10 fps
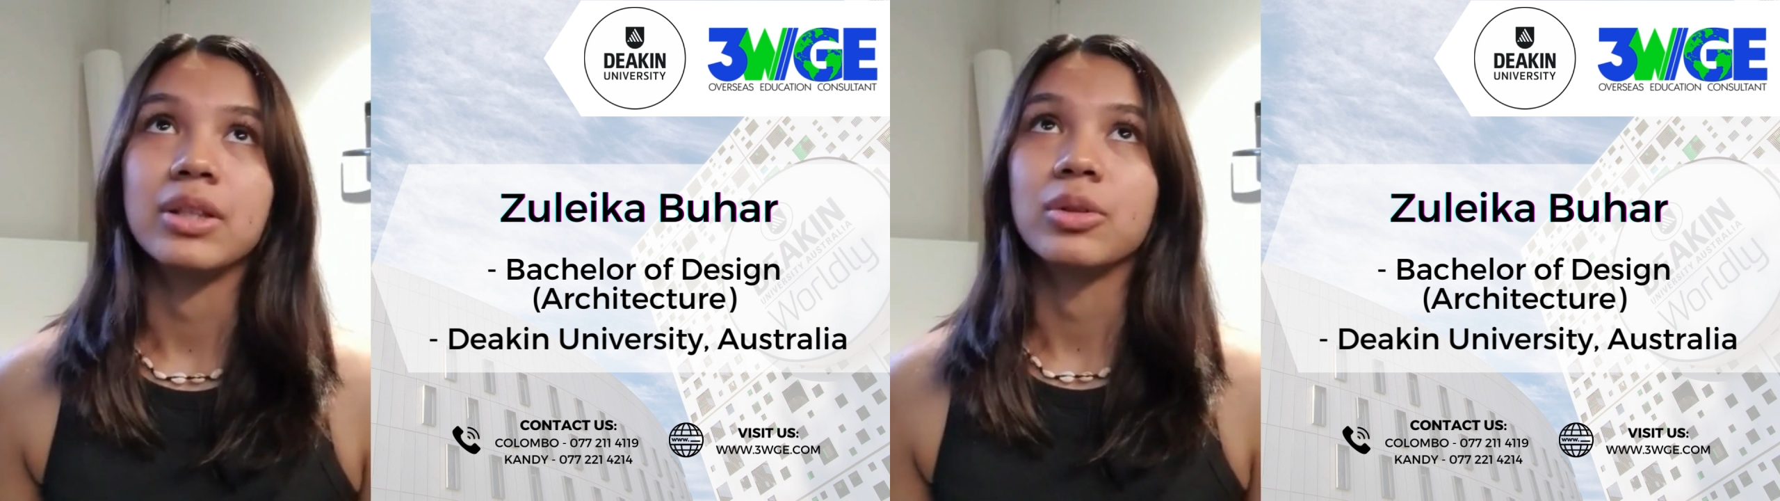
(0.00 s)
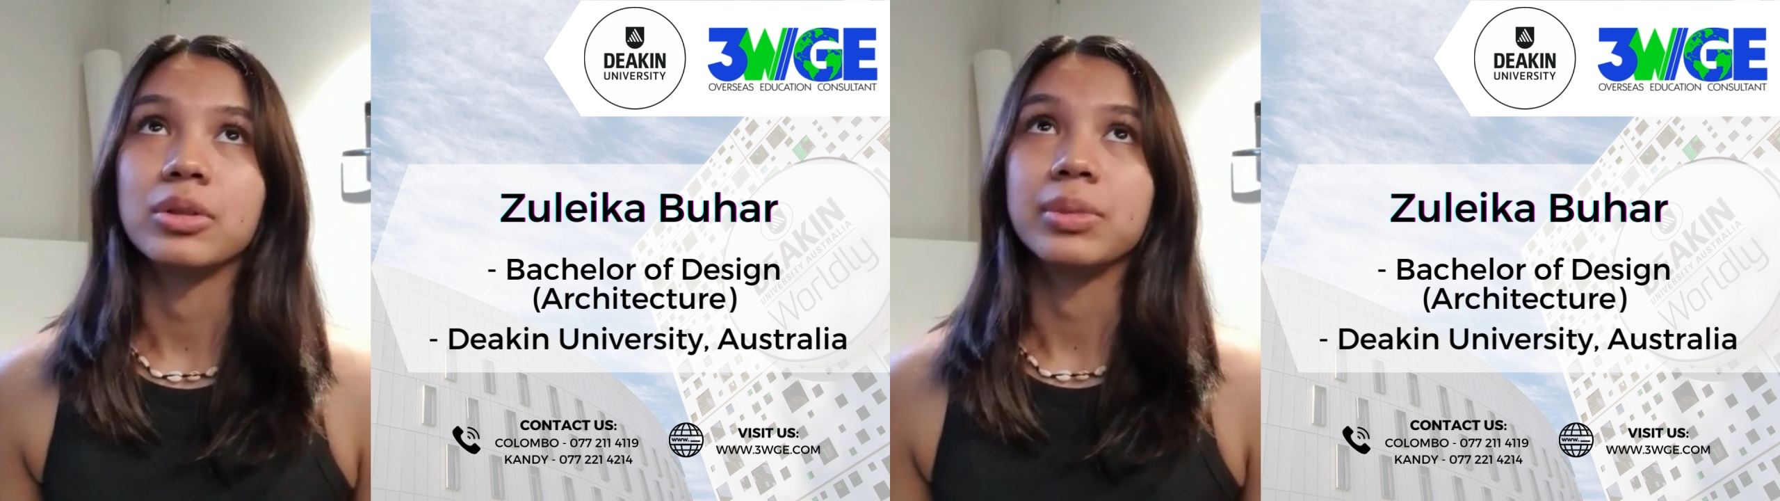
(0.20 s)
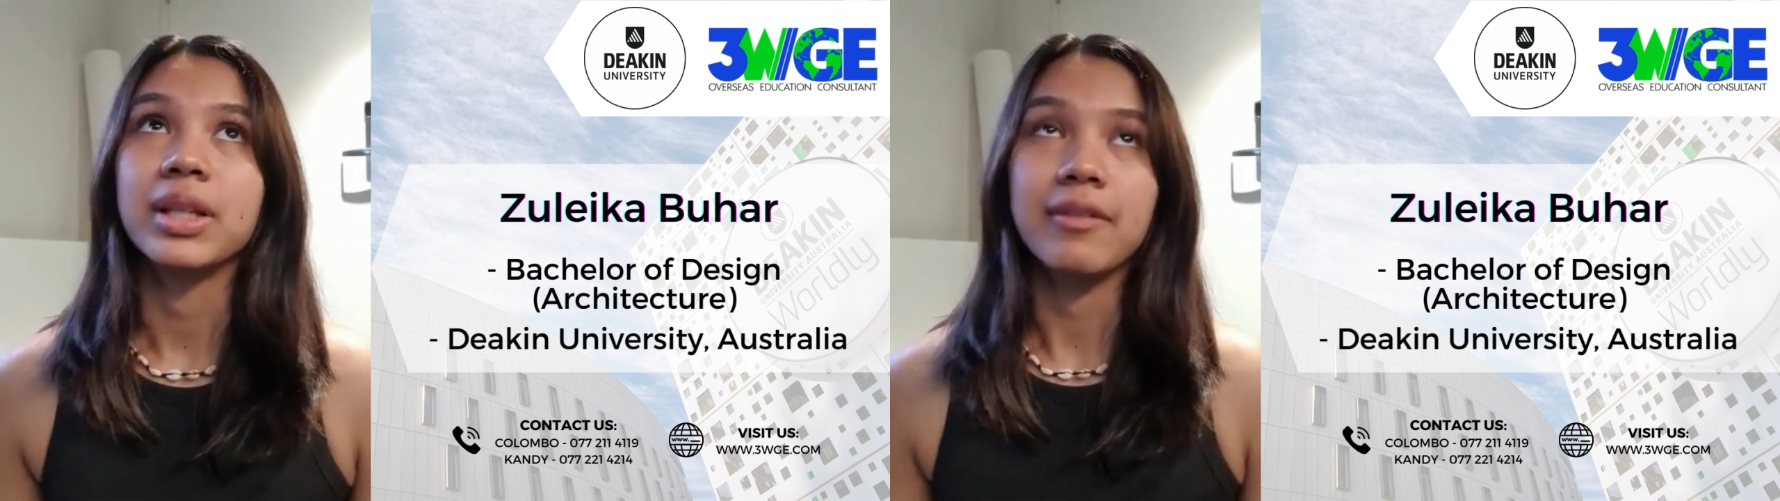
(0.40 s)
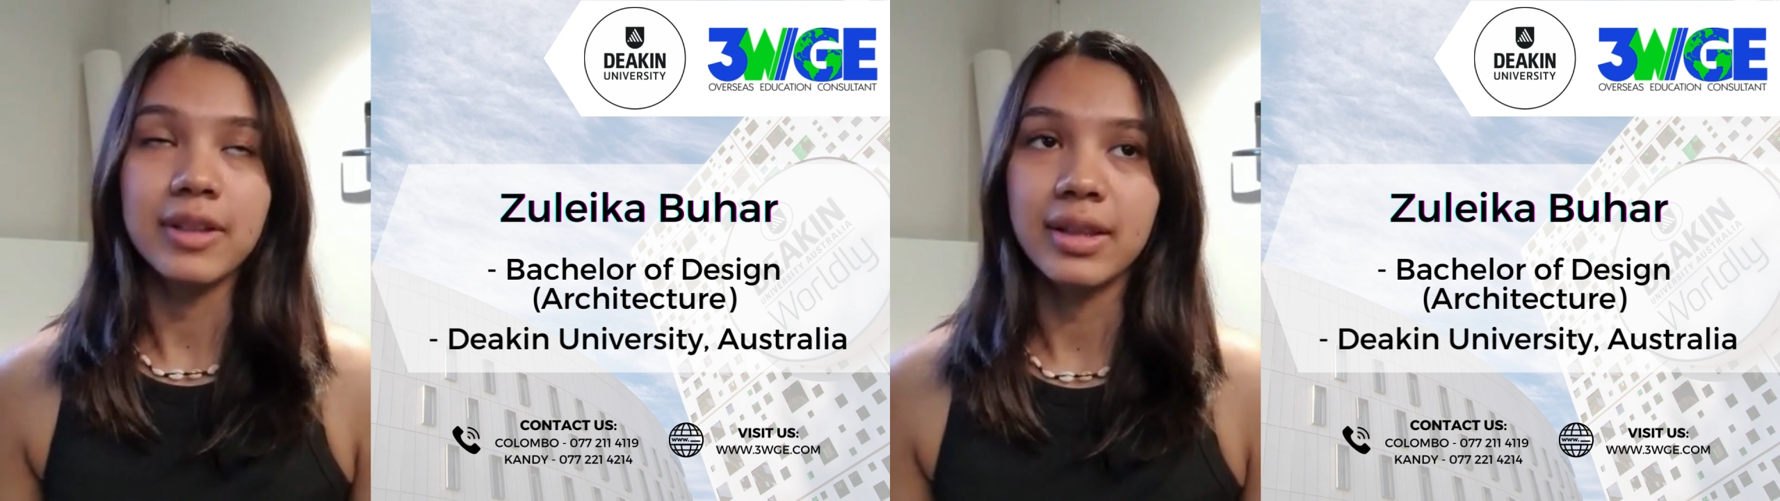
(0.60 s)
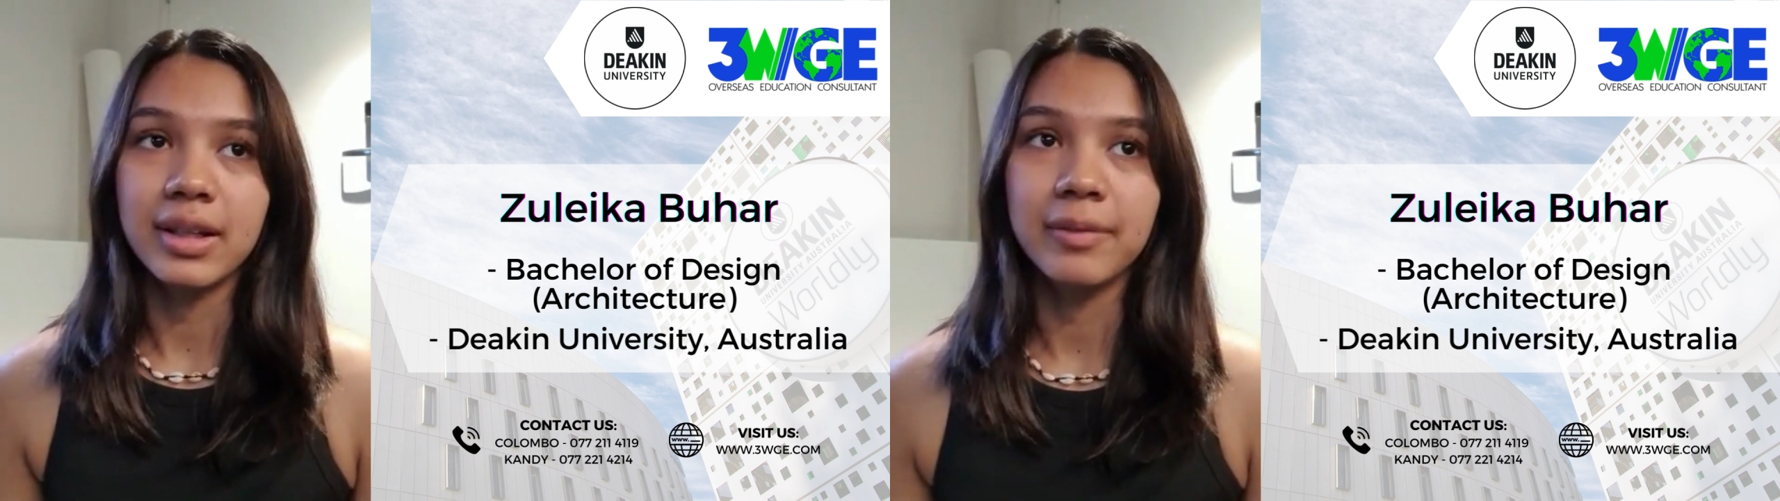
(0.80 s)
told me
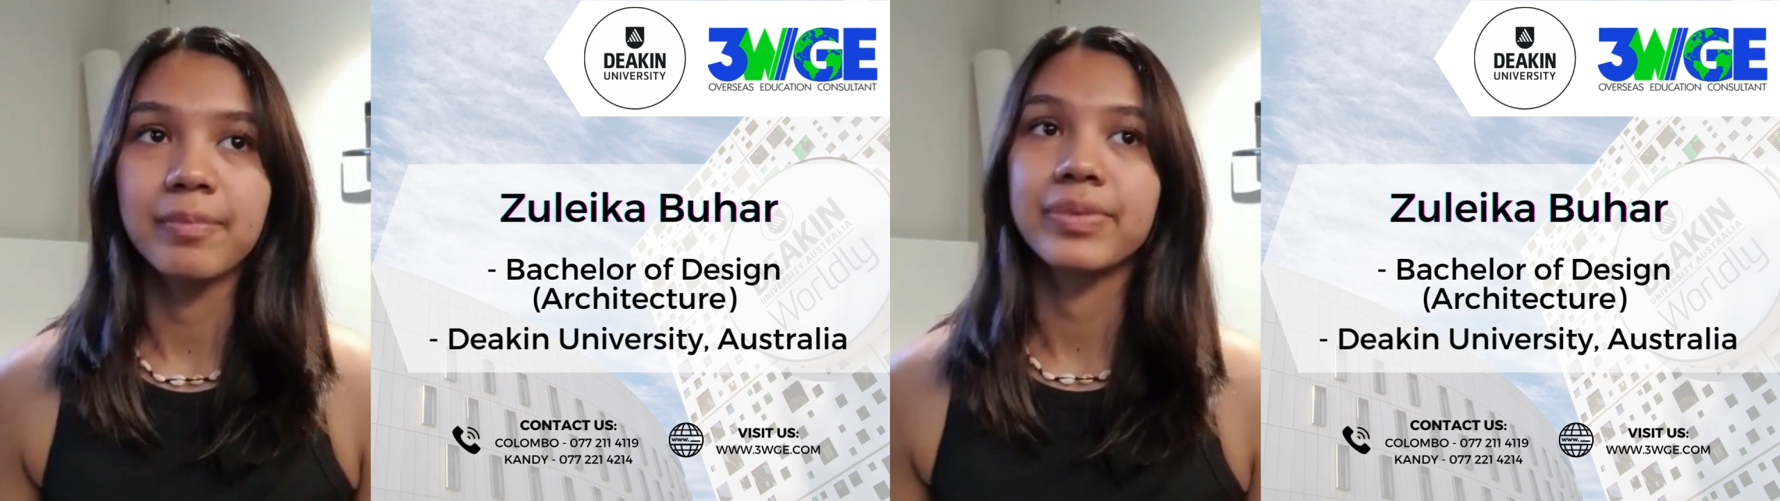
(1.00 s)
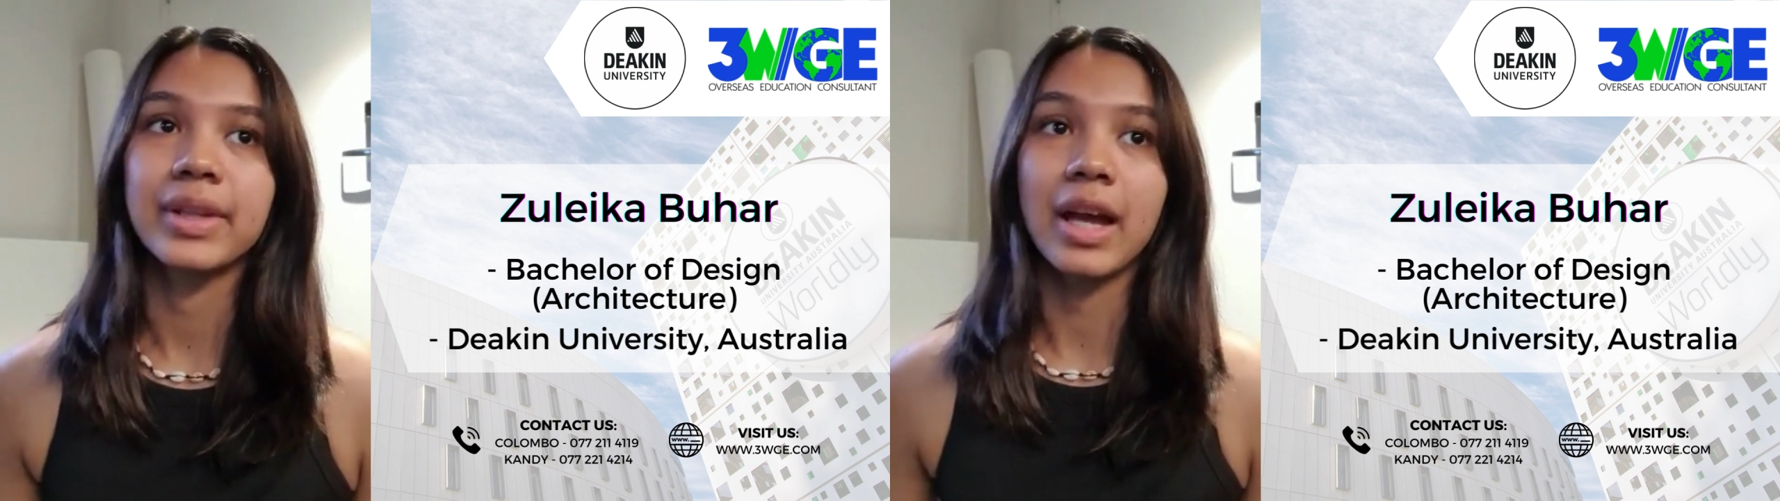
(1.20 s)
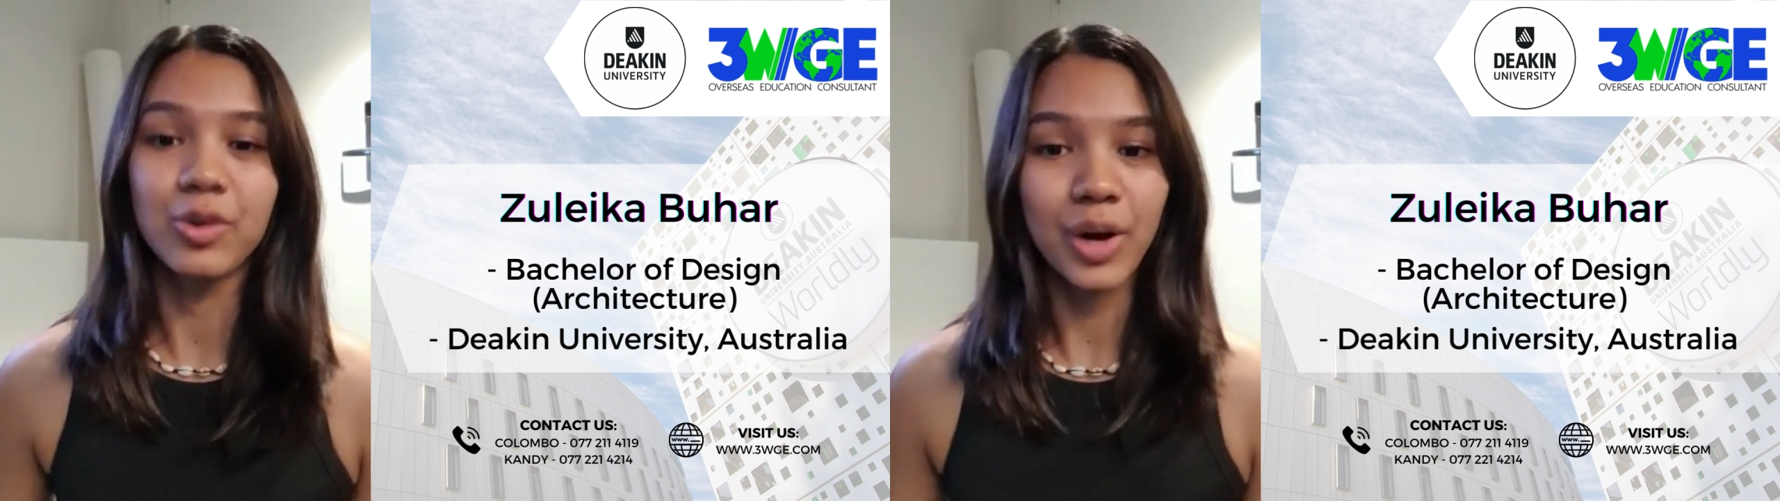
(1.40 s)
everything. And